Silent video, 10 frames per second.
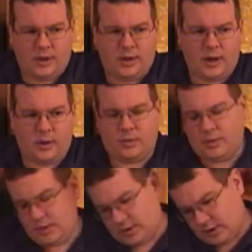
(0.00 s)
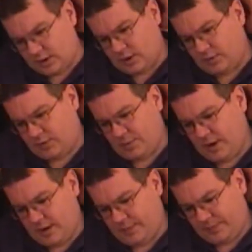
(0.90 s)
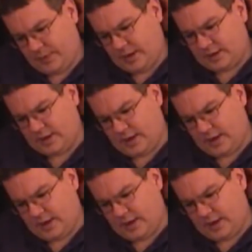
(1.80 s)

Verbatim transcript: Now, so for me, it's